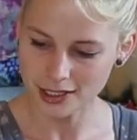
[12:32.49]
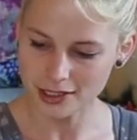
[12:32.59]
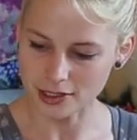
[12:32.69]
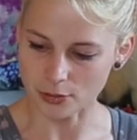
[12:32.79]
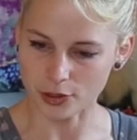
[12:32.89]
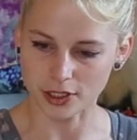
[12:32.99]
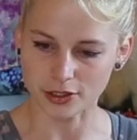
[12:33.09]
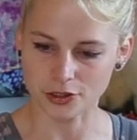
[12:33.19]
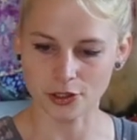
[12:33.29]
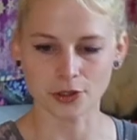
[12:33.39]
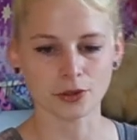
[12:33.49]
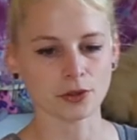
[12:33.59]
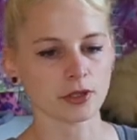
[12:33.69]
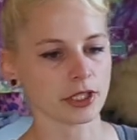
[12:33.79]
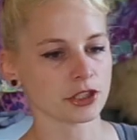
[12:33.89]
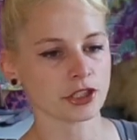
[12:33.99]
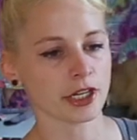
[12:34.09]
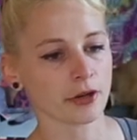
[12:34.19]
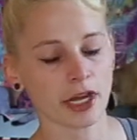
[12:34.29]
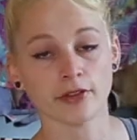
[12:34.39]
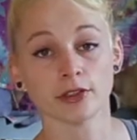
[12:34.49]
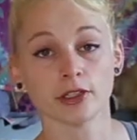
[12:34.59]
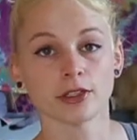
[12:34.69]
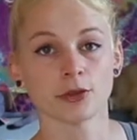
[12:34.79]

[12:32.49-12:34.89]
something internal glitched out, ever,